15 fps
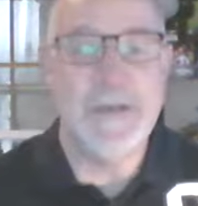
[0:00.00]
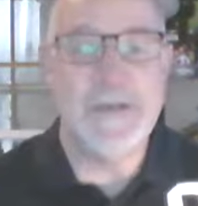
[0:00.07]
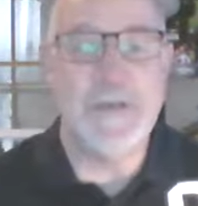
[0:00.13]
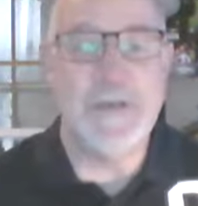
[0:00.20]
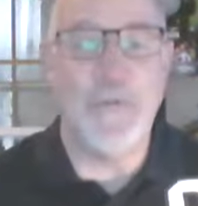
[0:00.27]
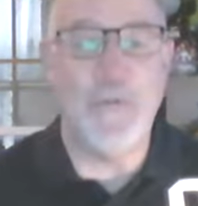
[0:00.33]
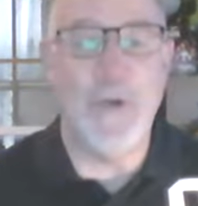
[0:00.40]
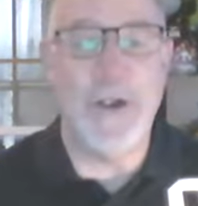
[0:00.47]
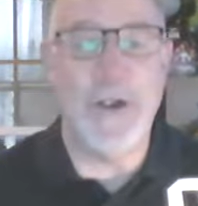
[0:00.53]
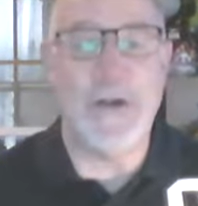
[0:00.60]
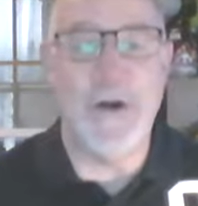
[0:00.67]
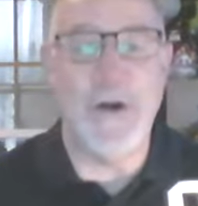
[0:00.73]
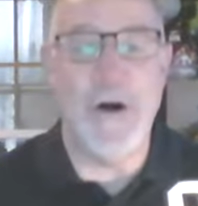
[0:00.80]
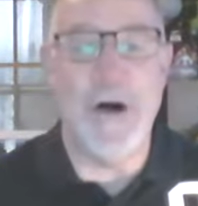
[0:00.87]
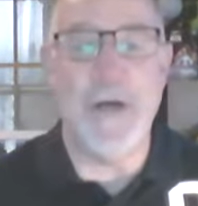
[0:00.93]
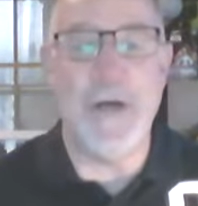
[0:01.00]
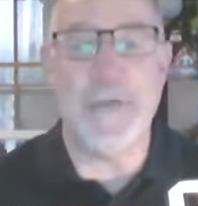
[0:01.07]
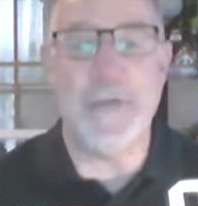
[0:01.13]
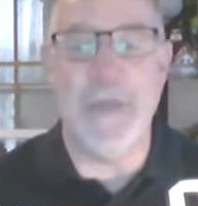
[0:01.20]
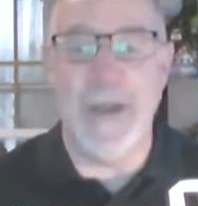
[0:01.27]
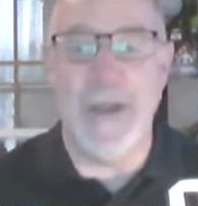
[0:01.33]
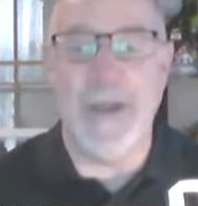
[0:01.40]
to work all
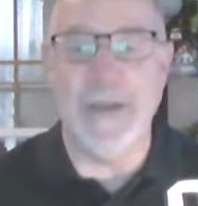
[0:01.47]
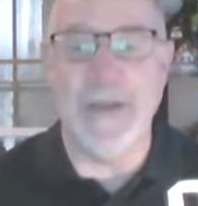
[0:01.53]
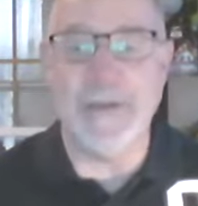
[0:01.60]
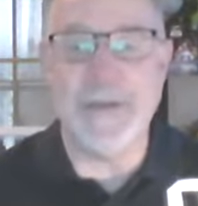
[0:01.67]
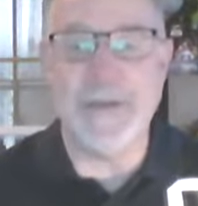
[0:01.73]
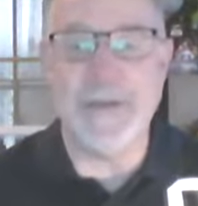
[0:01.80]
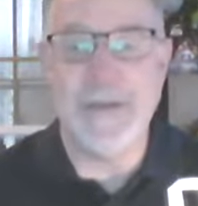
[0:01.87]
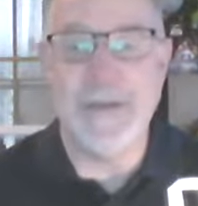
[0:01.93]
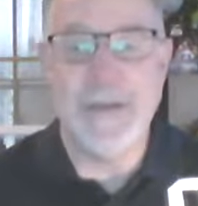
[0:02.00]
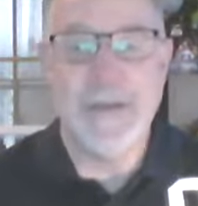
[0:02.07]
things